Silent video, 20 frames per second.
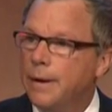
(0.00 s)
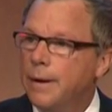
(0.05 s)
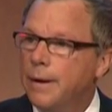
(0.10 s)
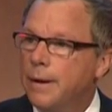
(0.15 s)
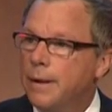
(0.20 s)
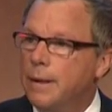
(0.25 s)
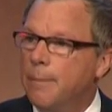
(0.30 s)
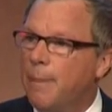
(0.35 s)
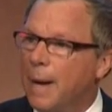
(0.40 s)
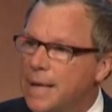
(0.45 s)

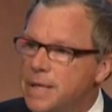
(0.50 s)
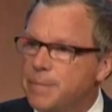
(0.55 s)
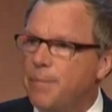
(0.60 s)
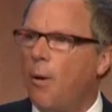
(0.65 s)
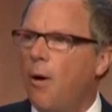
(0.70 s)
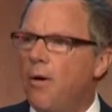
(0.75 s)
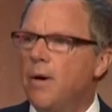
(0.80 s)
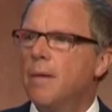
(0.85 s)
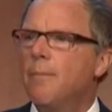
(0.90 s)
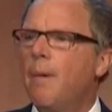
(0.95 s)
The best
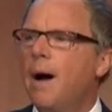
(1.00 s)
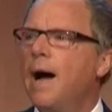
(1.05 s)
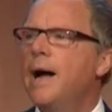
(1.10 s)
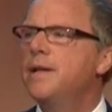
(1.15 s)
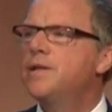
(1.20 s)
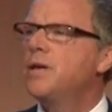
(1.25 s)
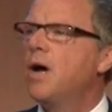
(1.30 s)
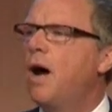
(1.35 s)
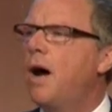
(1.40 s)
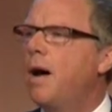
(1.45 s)
part of my
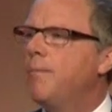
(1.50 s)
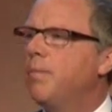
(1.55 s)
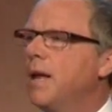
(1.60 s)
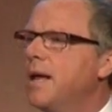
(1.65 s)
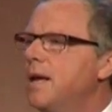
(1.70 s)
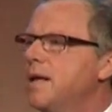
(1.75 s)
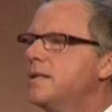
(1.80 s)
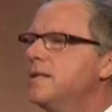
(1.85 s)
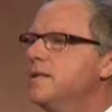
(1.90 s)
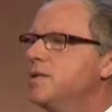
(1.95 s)
job,
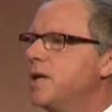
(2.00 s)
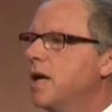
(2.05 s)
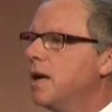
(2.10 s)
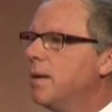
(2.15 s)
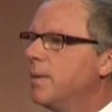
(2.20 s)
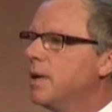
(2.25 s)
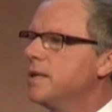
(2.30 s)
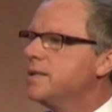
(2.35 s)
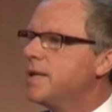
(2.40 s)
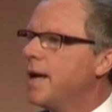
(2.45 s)
ladies and
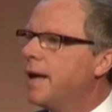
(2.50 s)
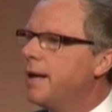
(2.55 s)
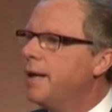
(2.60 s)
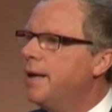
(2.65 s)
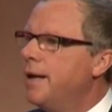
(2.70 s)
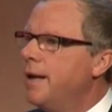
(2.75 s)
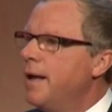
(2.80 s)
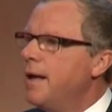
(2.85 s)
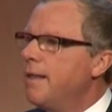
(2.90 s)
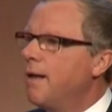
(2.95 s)
gentlemen, is that
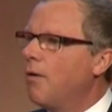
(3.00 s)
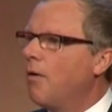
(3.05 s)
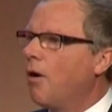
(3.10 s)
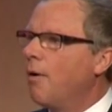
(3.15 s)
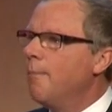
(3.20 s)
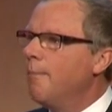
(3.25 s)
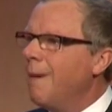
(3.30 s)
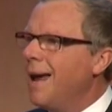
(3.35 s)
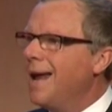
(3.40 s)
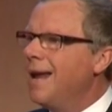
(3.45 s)
there are
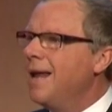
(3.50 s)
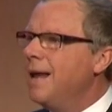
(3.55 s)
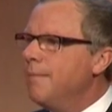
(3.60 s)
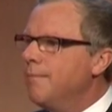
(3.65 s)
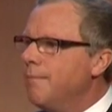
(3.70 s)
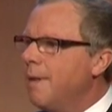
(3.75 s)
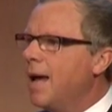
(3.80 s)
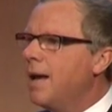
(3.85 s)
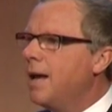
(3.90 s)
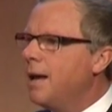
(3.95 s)
many,
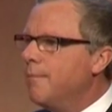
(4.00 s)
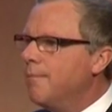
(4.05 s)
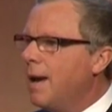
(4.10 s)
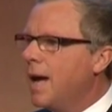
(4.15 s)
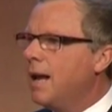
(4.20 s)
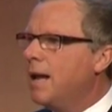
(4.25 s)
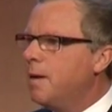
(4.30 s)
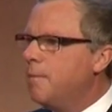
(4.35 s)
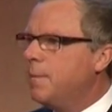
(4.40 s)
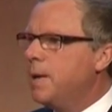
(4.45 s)
many,
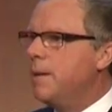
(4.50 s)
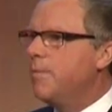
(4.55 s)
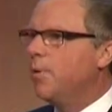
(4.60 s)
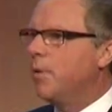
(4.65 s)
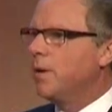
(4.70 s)
many people